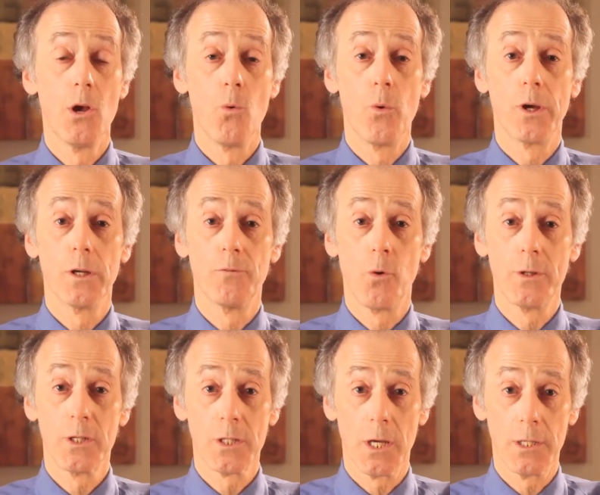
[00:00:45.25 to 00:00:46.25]
We can
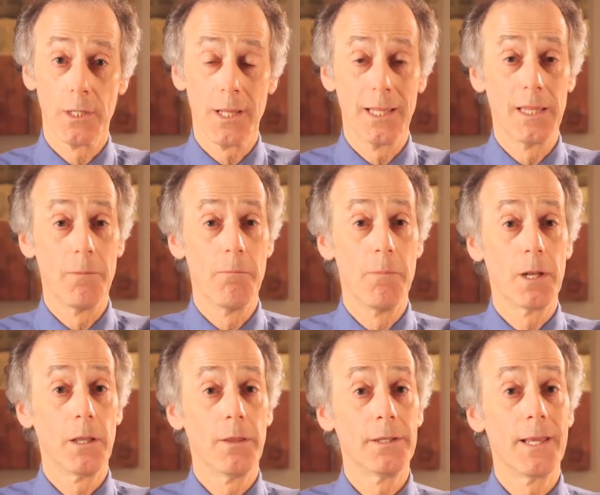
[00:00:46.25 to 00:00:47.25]
avoid sun in the
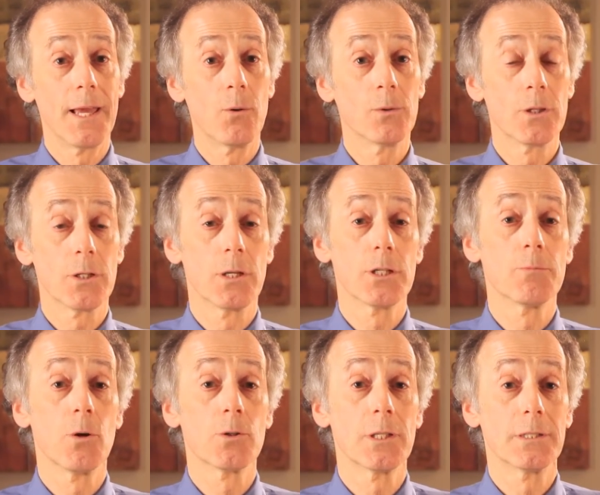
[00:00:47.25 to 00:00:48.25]
middle of the day when the sun is
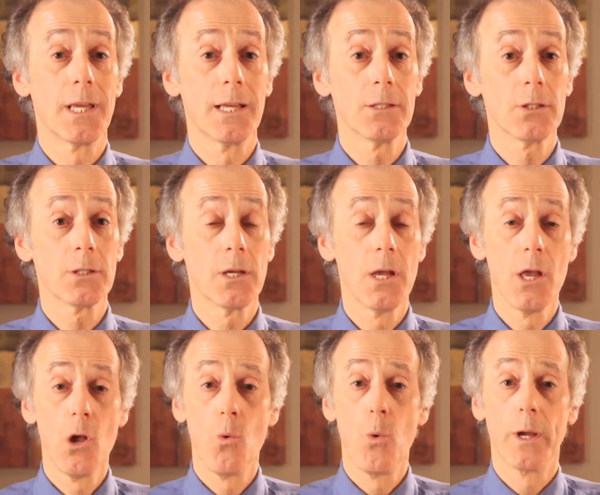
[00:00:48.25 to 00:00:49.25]
most intense.
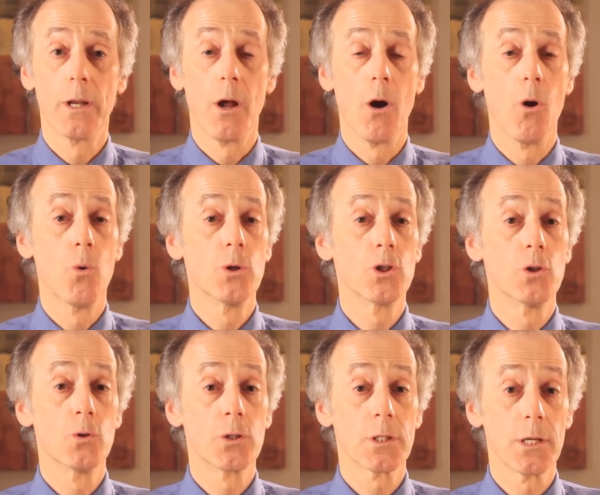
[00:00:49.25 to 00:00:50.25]
We can always
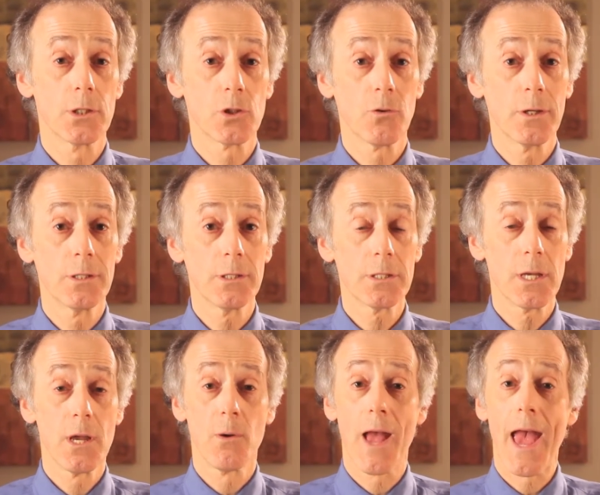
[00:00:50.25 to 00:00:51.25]
use sunscreens,
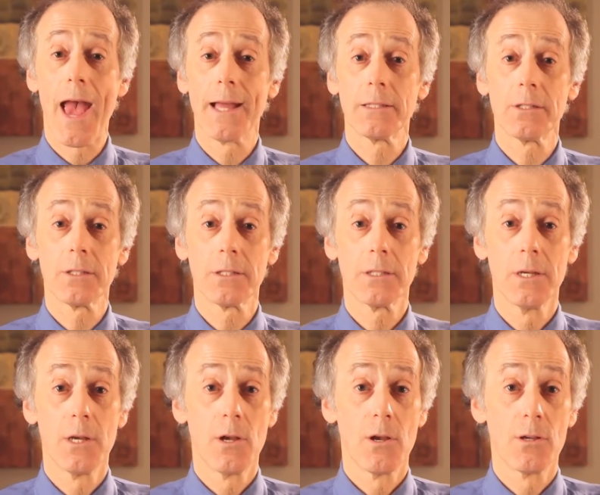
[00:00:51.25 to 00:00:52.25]
hats,
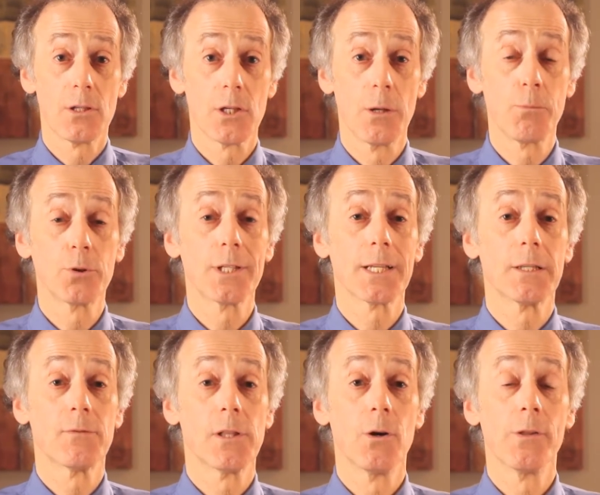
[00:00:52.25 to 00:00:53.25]
sun
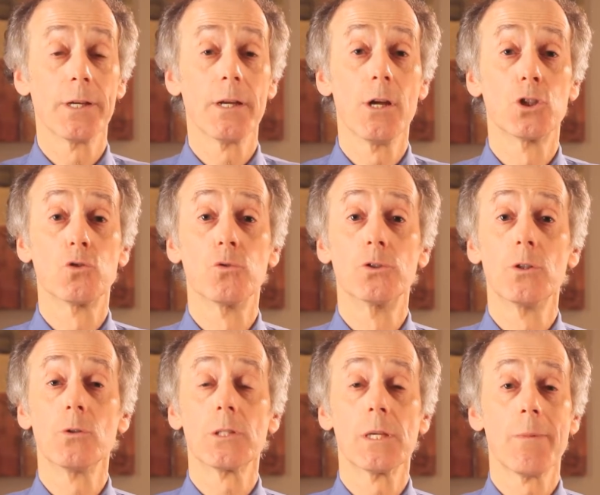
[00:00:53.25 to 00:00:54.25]
protective clothing to
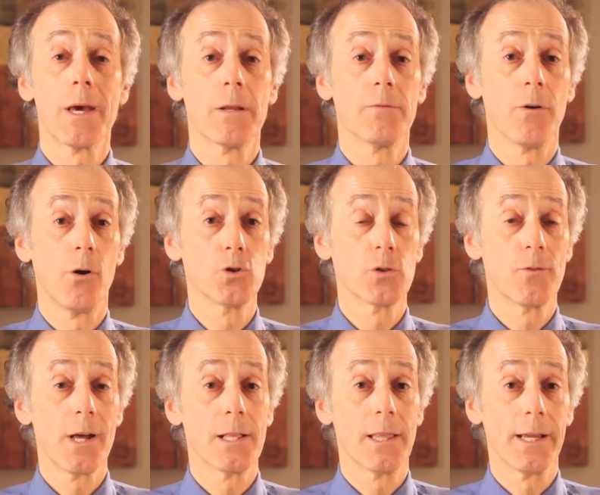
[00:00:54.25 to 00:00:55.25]
reduce the amount of
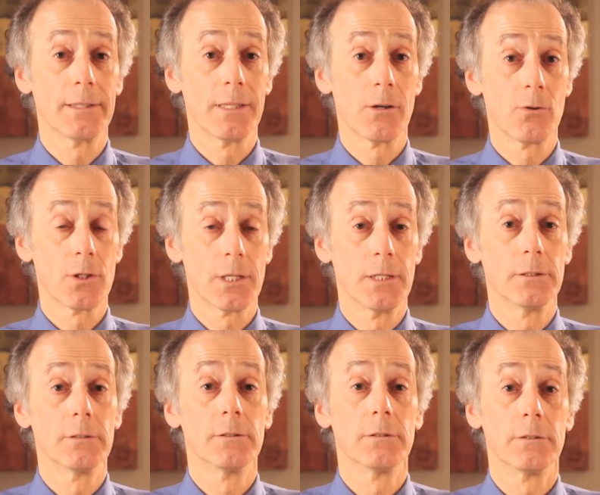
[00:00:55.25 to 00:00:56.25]
ultraviolet light that our
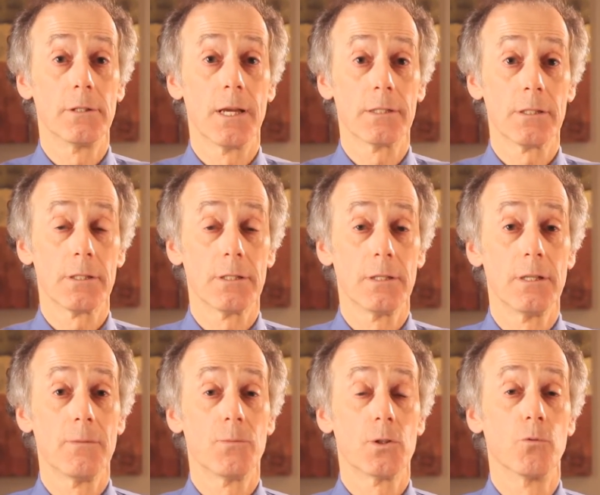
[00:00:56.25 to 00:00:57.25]
skin gets
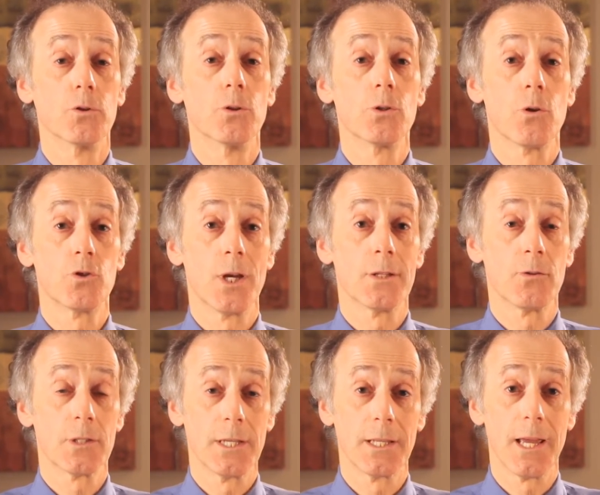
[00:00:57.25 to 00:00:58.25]
to reduce our chance
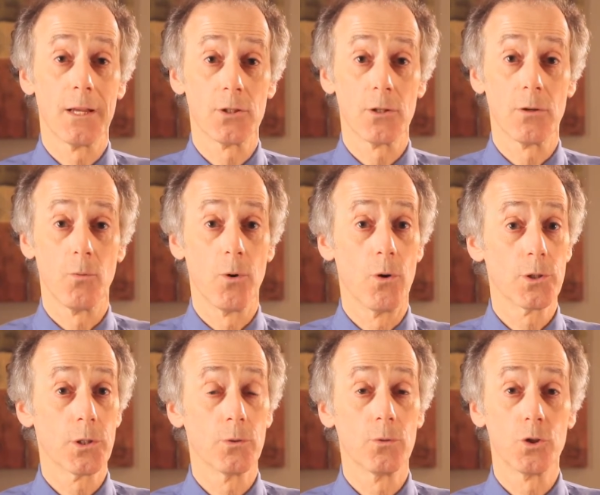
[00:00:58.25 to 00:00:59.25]
of skin cancer. We
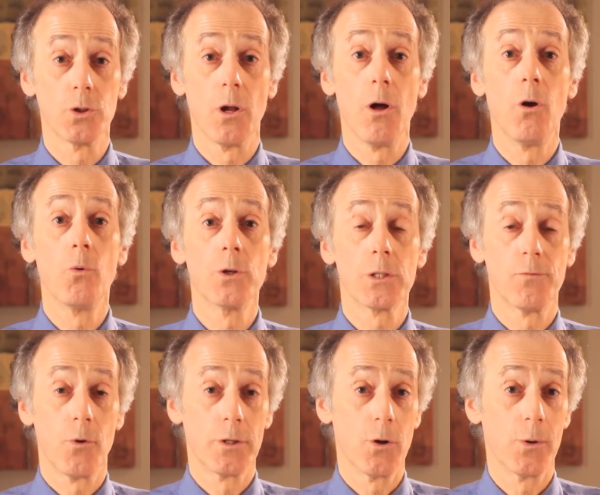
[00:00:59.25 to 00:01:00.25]
also should always
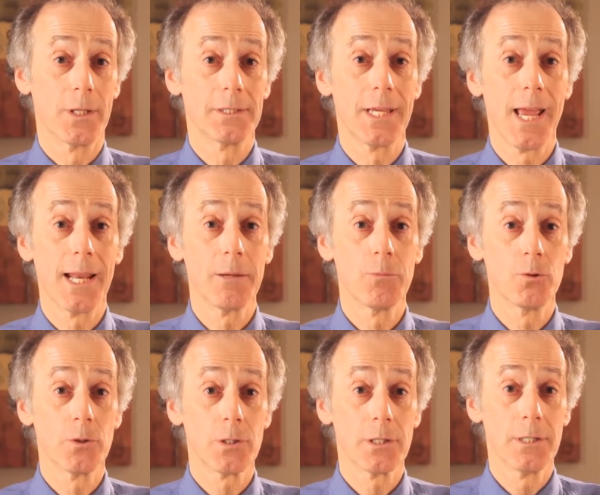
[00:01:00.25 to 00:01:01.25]
avoid going to tanning
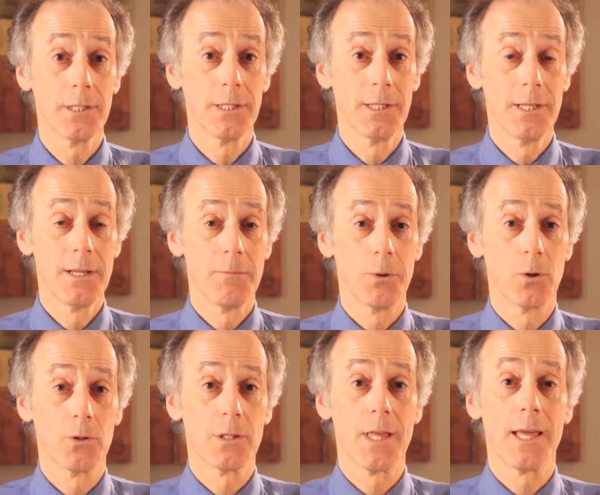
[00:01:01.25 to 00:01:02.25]
booths
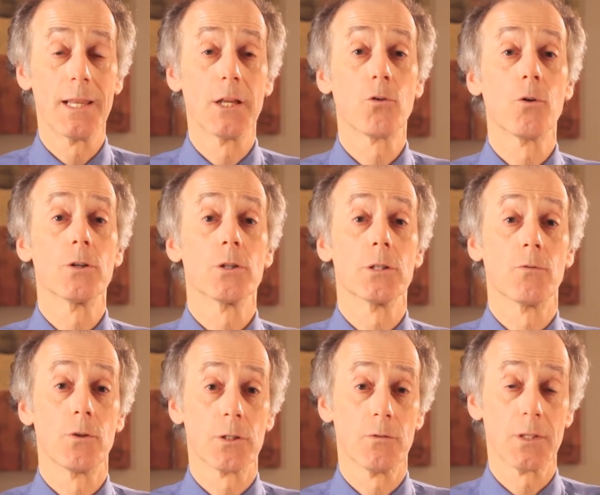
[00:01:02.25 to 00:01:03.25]
because that increases
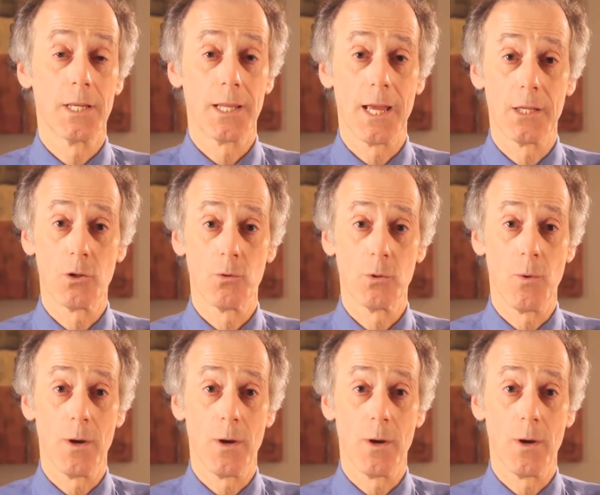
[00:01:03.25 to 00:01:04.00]
the risk of skin cancer as